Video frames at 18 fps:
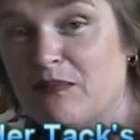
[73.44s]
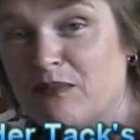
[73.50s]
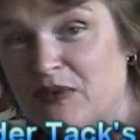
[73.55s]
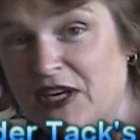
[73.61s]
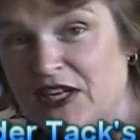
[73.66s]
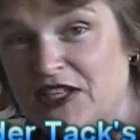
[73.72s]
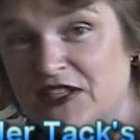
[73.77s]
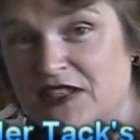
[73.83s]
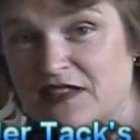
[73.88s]

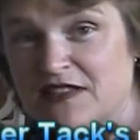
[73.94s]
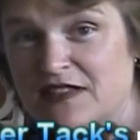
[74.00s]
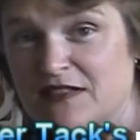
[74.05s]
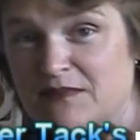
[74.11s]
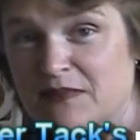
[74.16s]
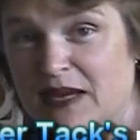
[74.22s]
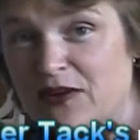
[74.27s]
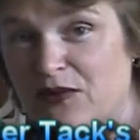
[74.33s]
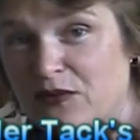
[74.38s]
Breeches.
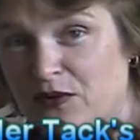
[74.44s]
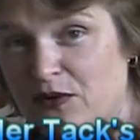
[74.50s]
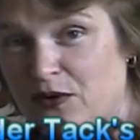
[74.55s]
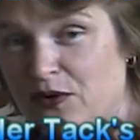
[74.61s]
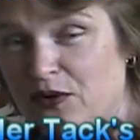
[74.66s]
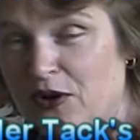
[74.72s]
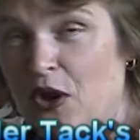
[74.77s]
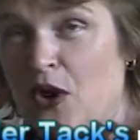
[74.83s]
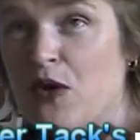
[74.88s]

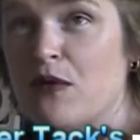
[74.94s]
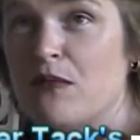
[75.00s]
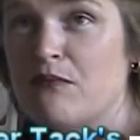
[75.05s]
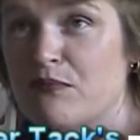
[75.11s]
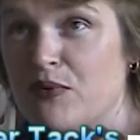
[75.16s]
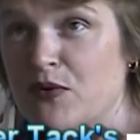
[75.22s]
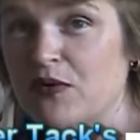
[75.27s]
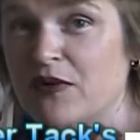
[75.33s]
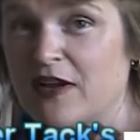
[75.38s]
Microcord
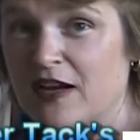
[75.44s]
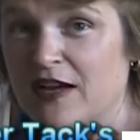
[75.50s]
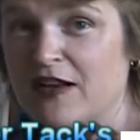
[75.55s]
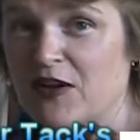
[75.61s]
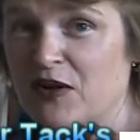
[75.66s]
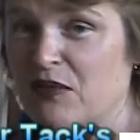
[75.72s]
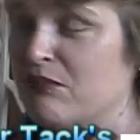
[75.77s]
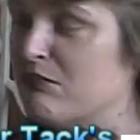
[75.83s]
Boot Cut